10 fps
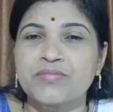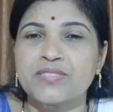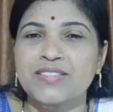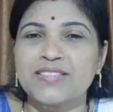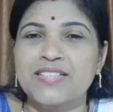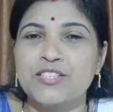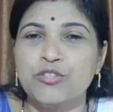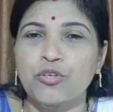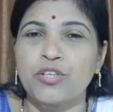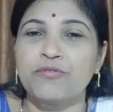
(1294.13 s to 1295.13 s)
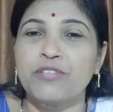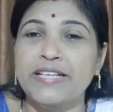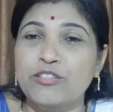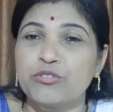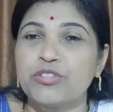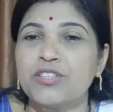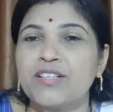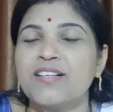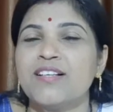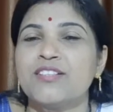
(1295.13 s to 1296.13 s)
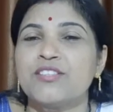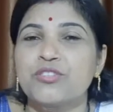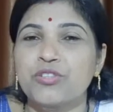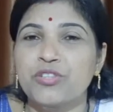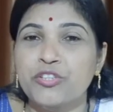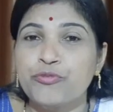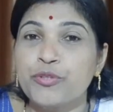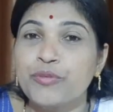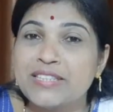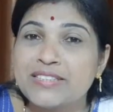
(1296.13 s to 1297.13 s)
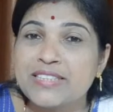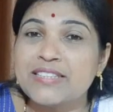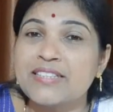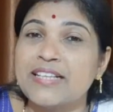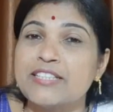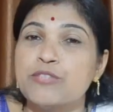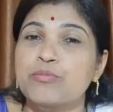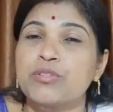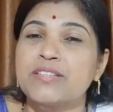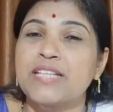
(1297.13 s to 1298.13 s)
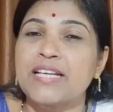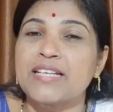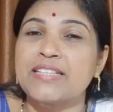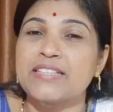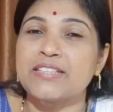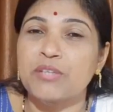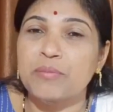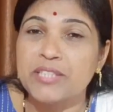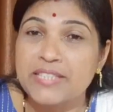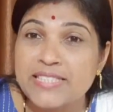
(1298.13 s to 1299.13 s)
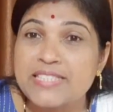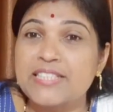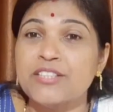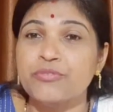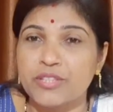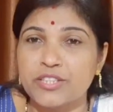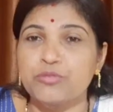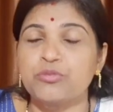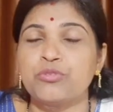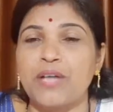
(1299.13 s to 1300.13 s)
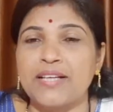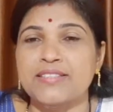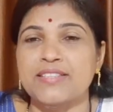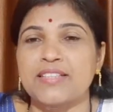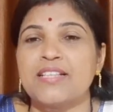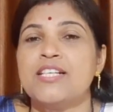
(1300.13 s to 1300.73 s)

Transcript: Yes, Rohan, very good. So if you will read the textbook, then it will be easier for you to answer.